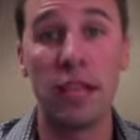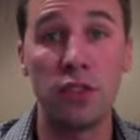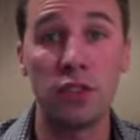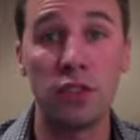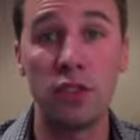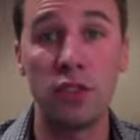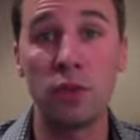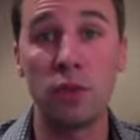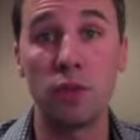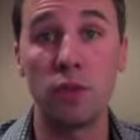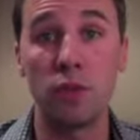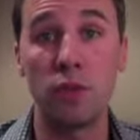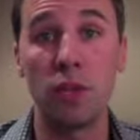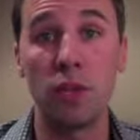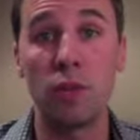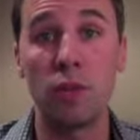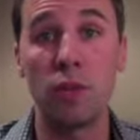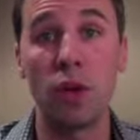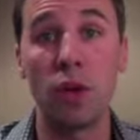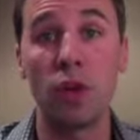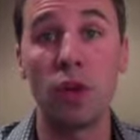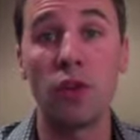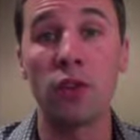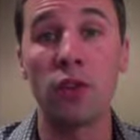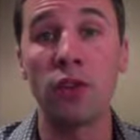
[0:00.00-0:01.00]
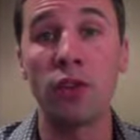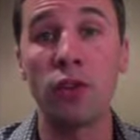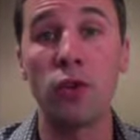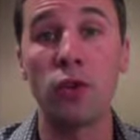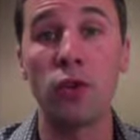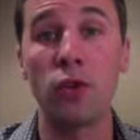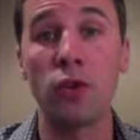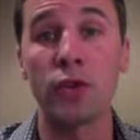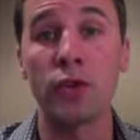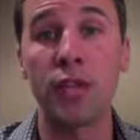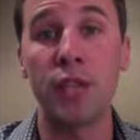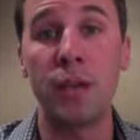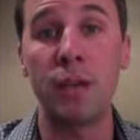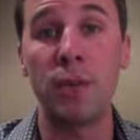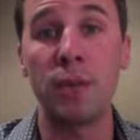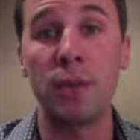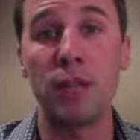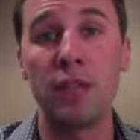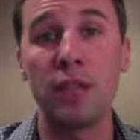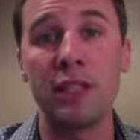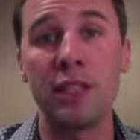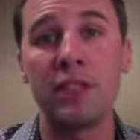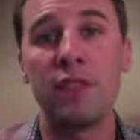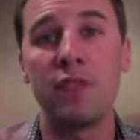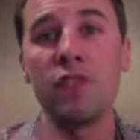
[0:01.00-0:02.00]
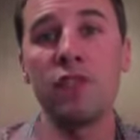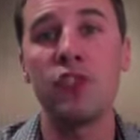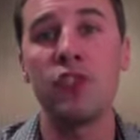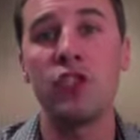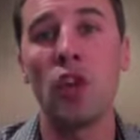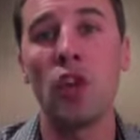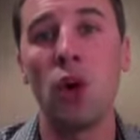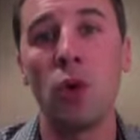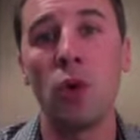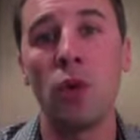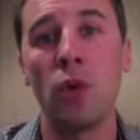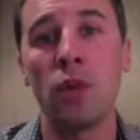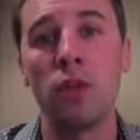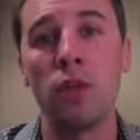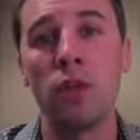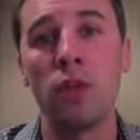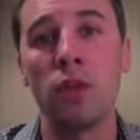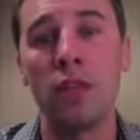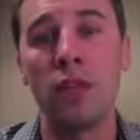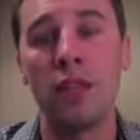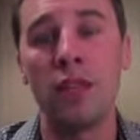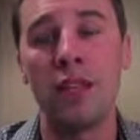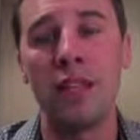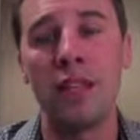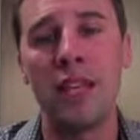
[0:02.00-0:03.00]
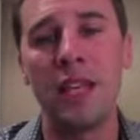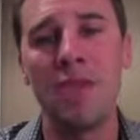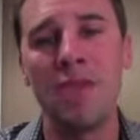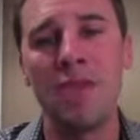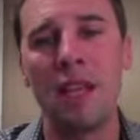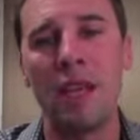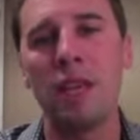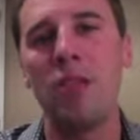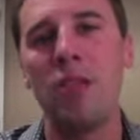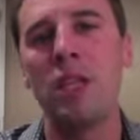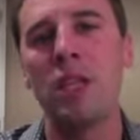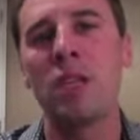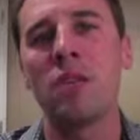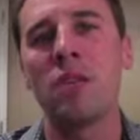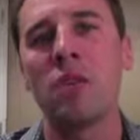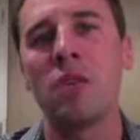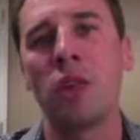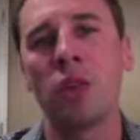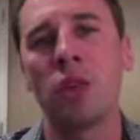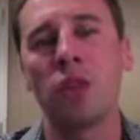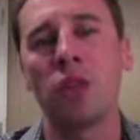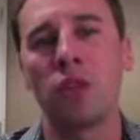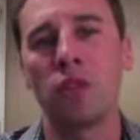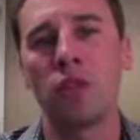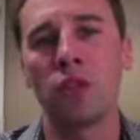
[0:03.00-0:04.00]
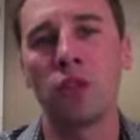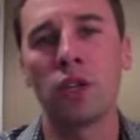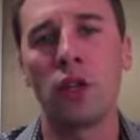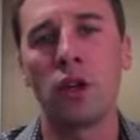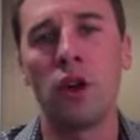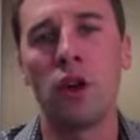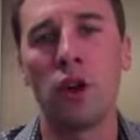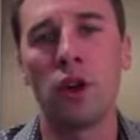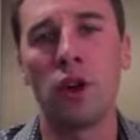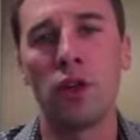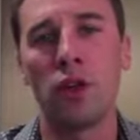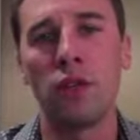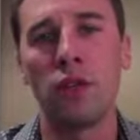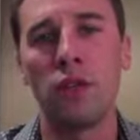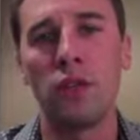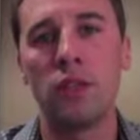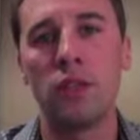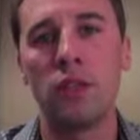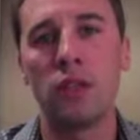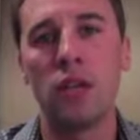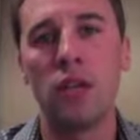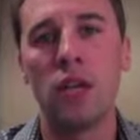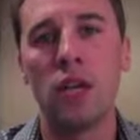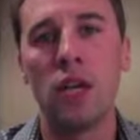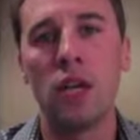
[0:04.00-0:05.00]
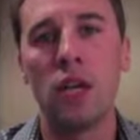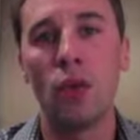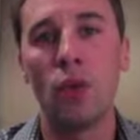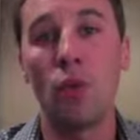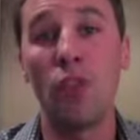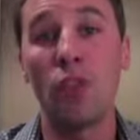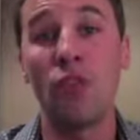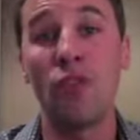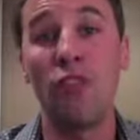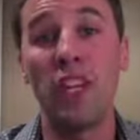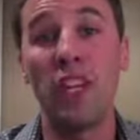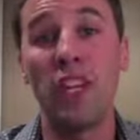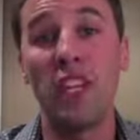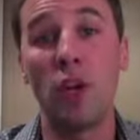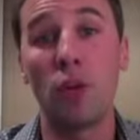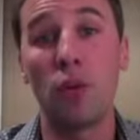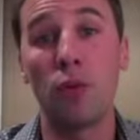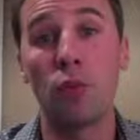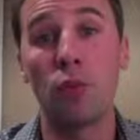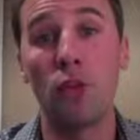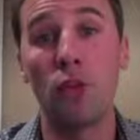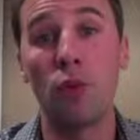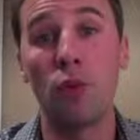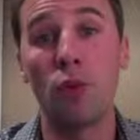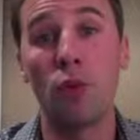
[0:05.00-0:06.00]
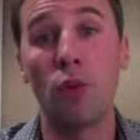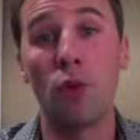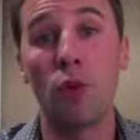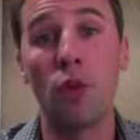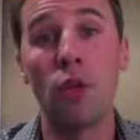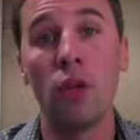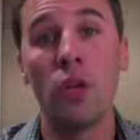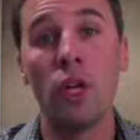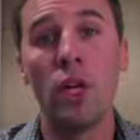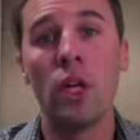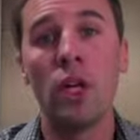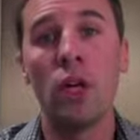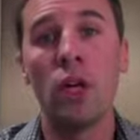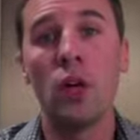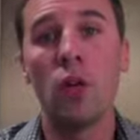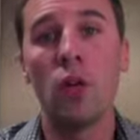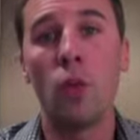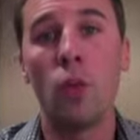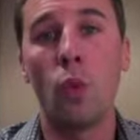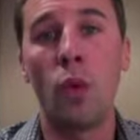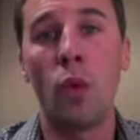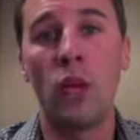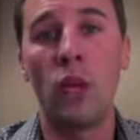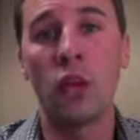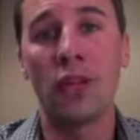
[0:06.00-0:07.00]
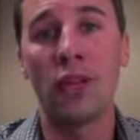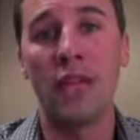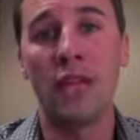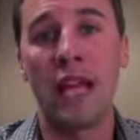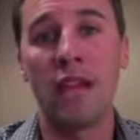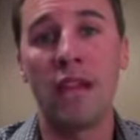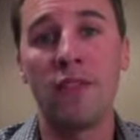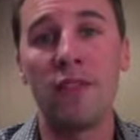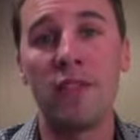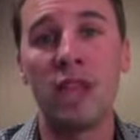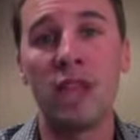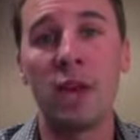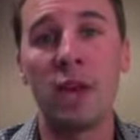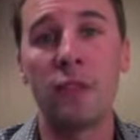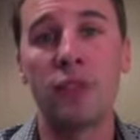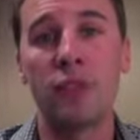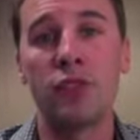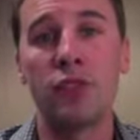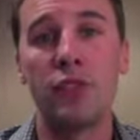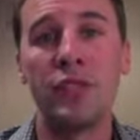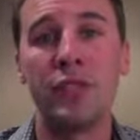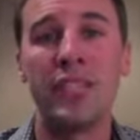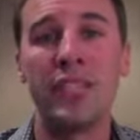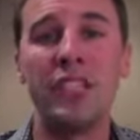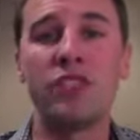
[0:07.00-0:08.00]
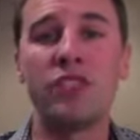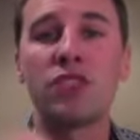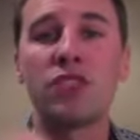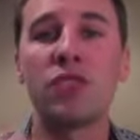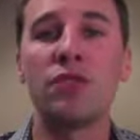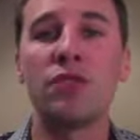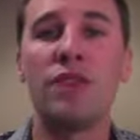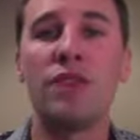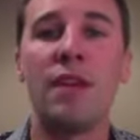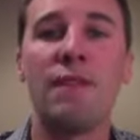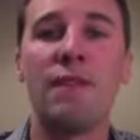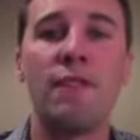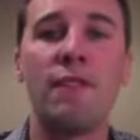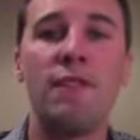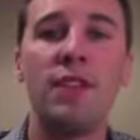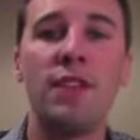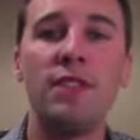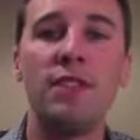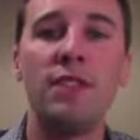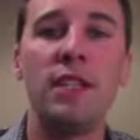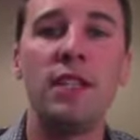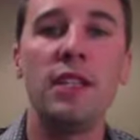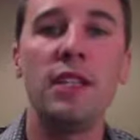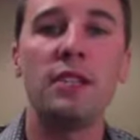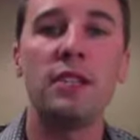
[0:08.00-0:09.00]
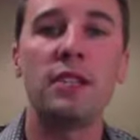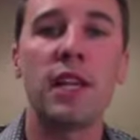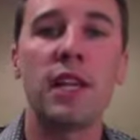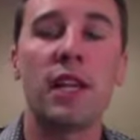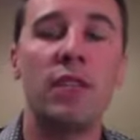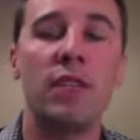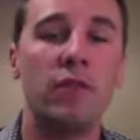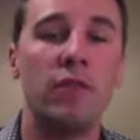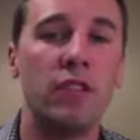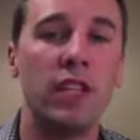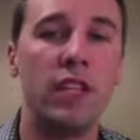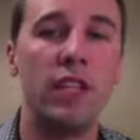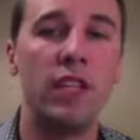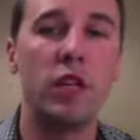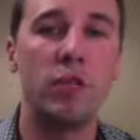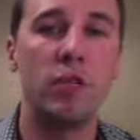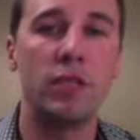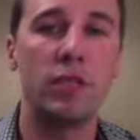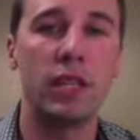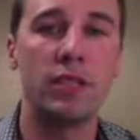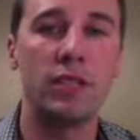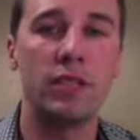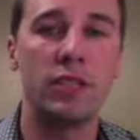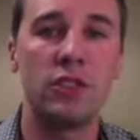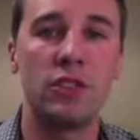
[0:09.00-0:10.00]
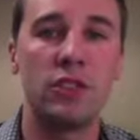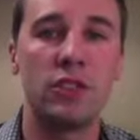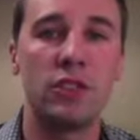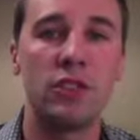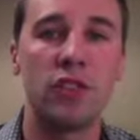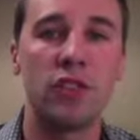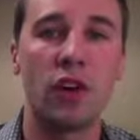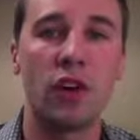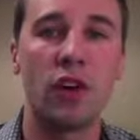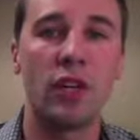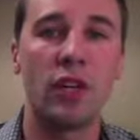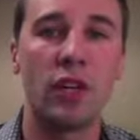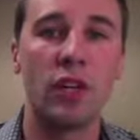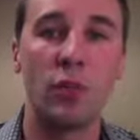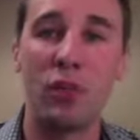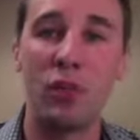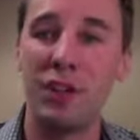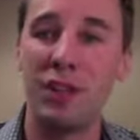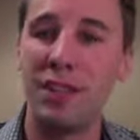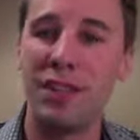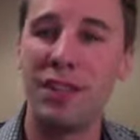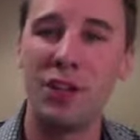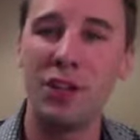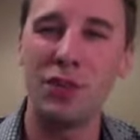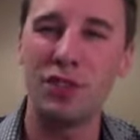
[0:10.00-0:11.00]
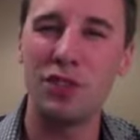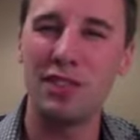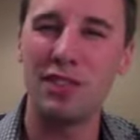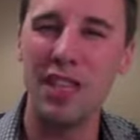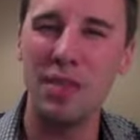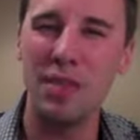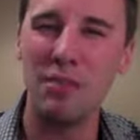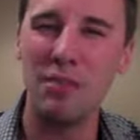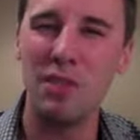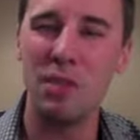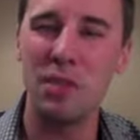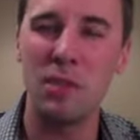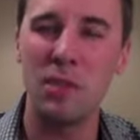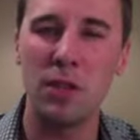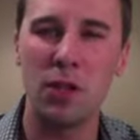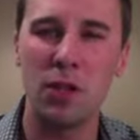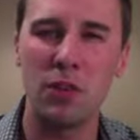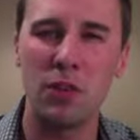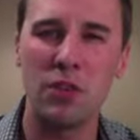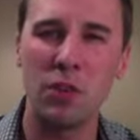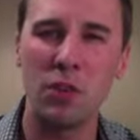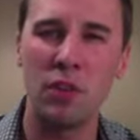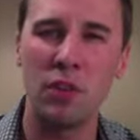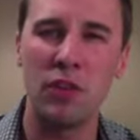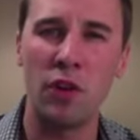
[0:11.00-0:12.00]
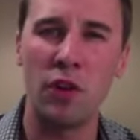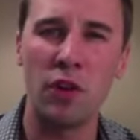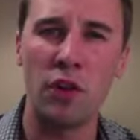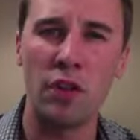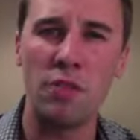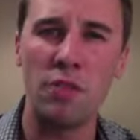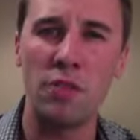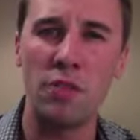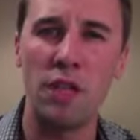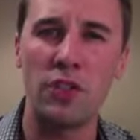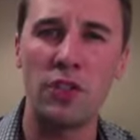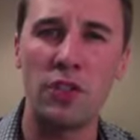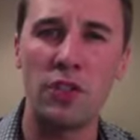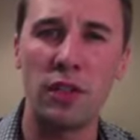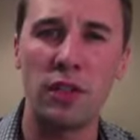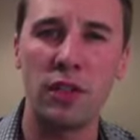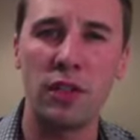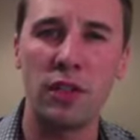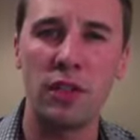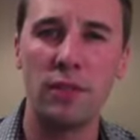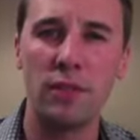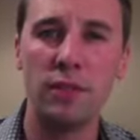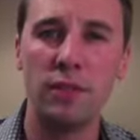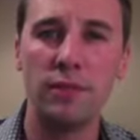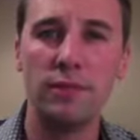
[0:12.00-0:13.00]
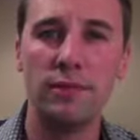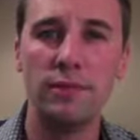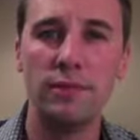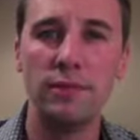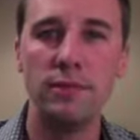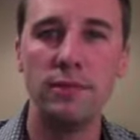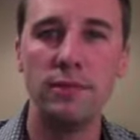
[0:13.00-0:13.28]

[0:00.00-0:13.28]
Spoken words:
thanks to Big Brother and Google's capabilities, have shown that they may be in the market for a car. With video pre-roll, we are going to have the opportunity to serve them 15-second video messages targeted within those same zip codes that we've already mentioned,